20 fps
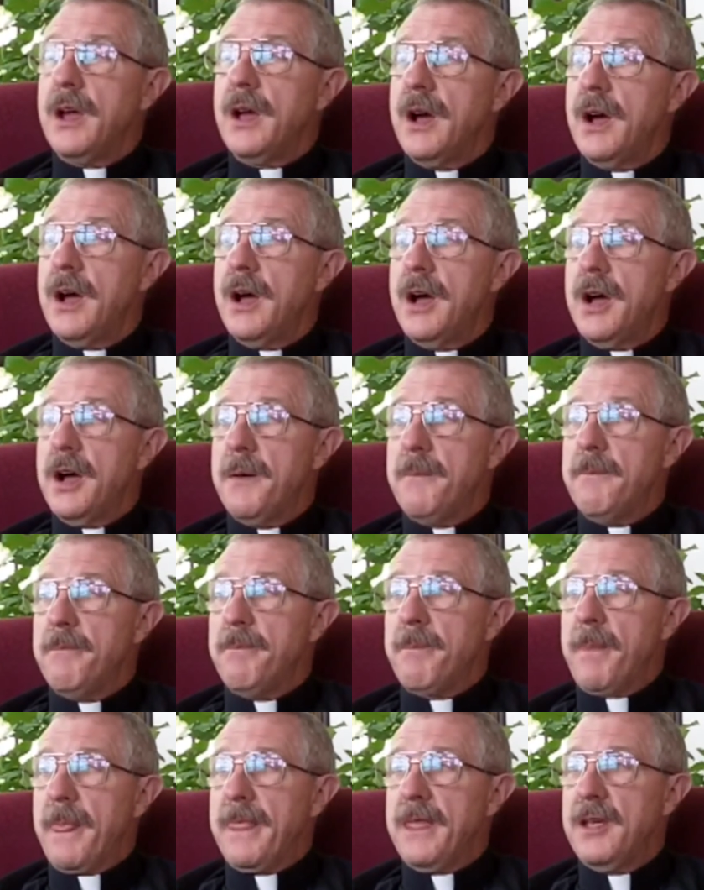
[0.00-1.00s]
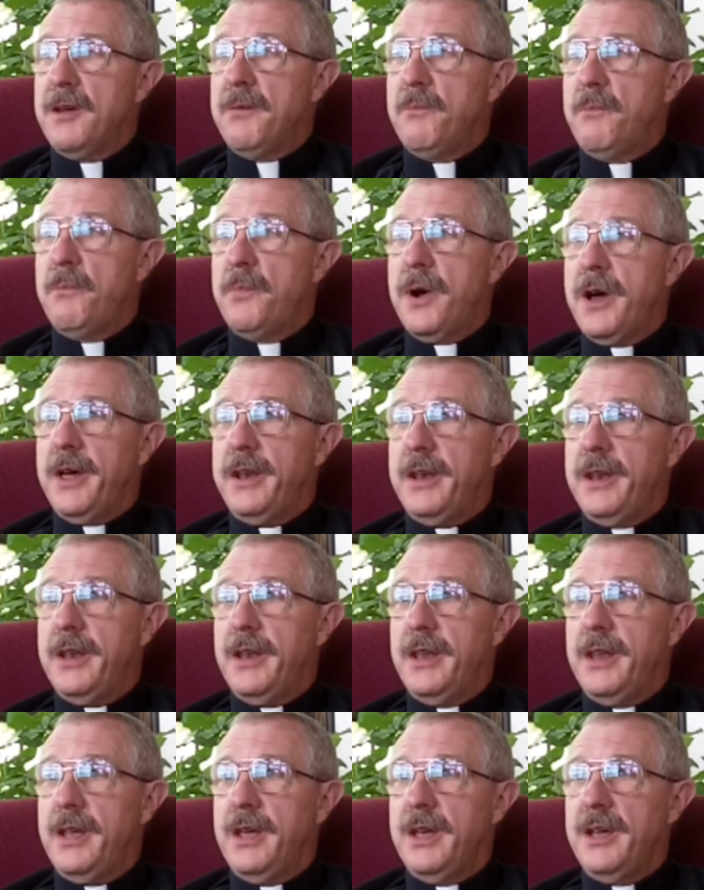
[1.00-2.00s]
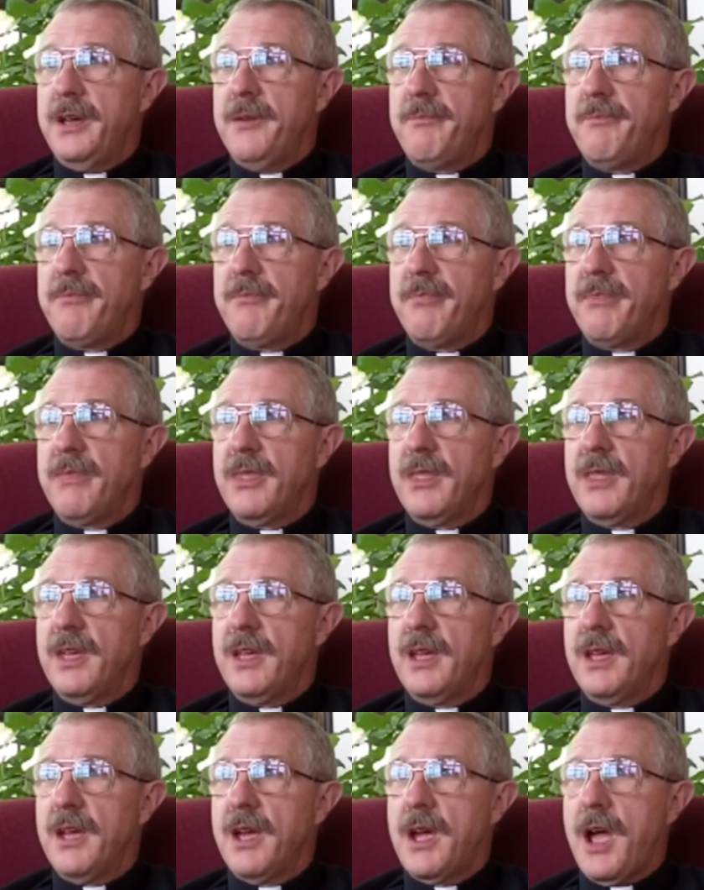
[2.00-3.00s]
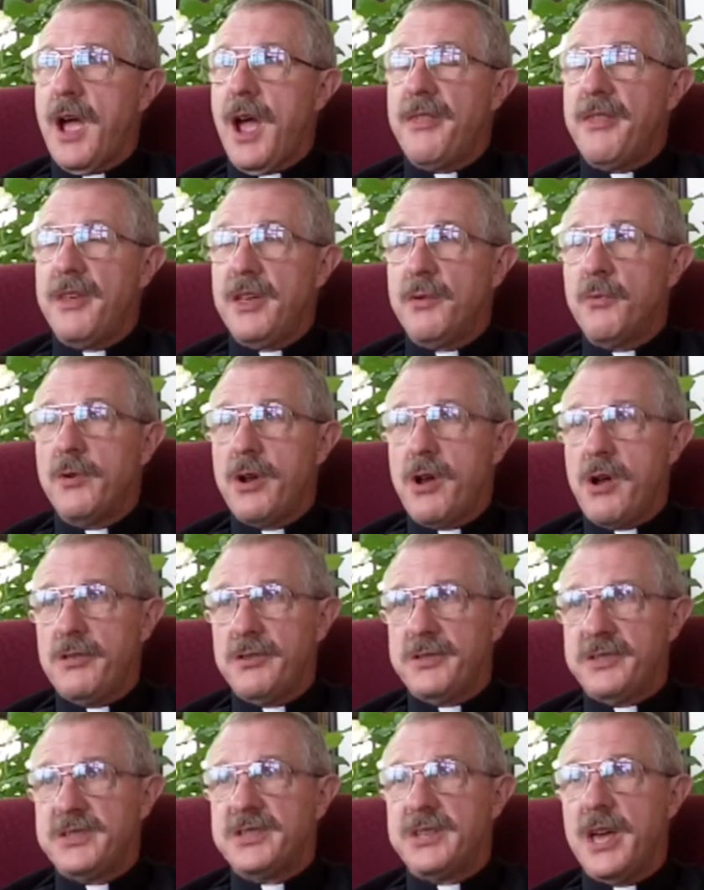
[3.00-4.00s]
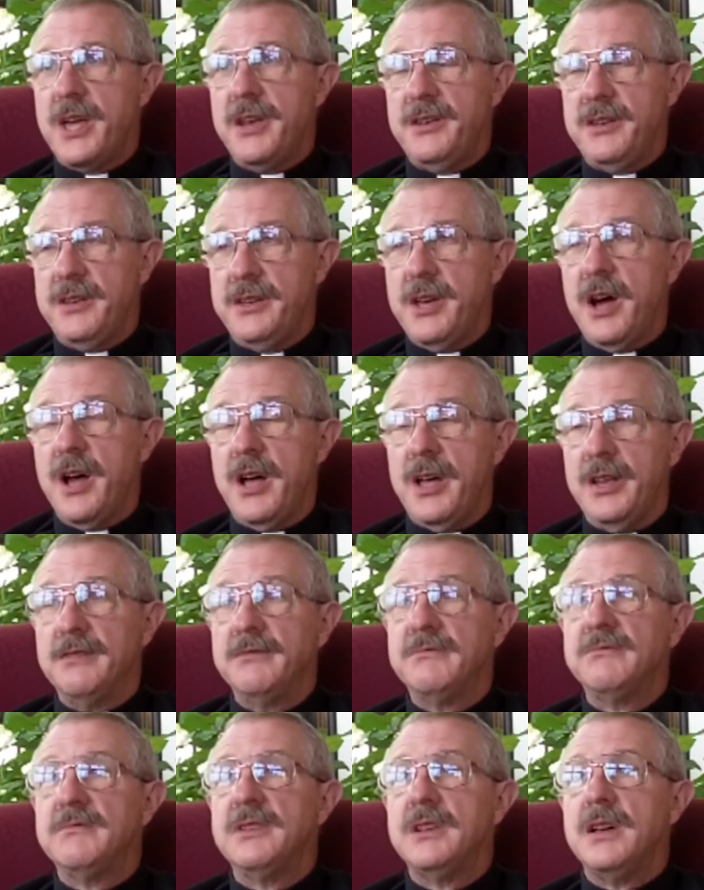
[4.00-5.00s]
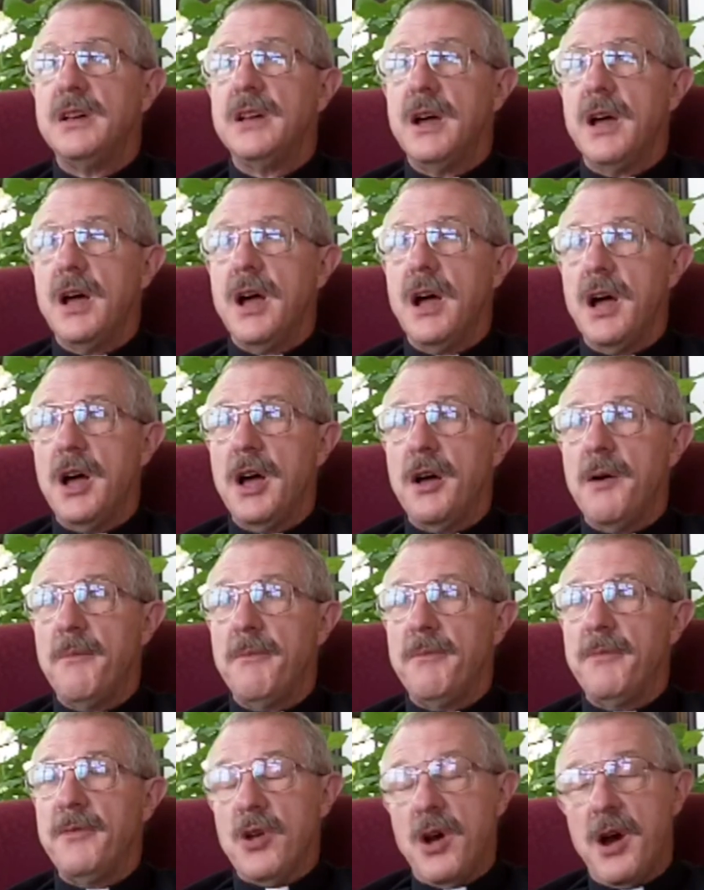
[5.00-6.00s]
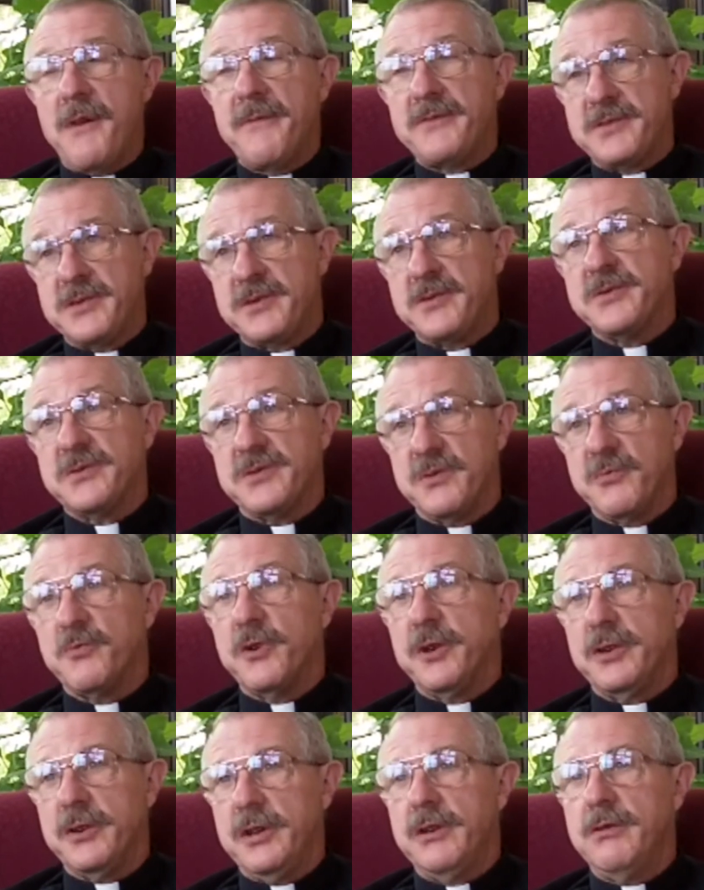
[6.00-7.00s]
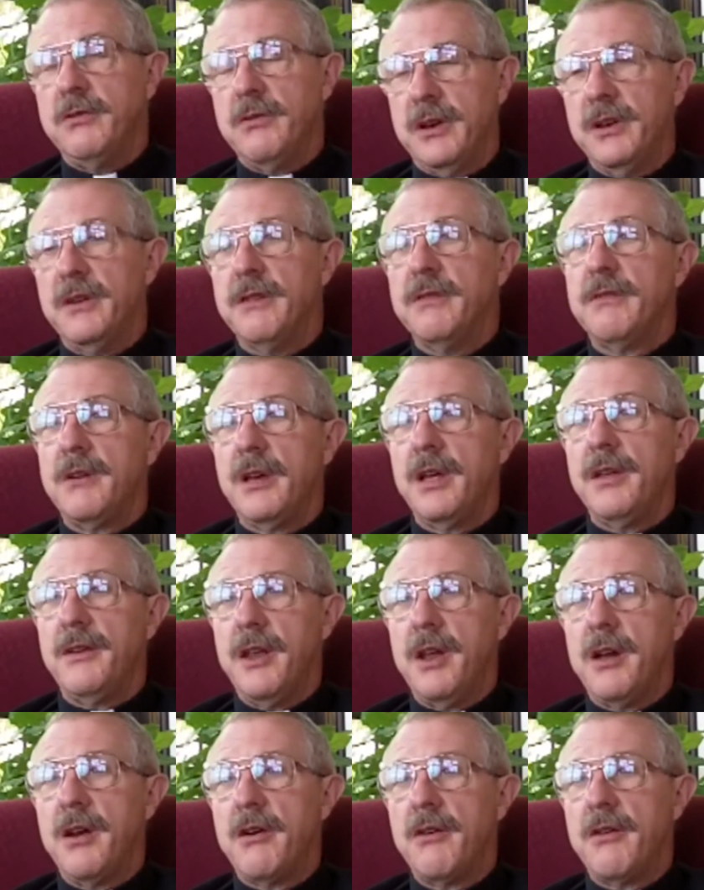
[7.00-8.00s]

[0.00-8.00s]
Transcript: But I think when all is said and done, the officers are really good, and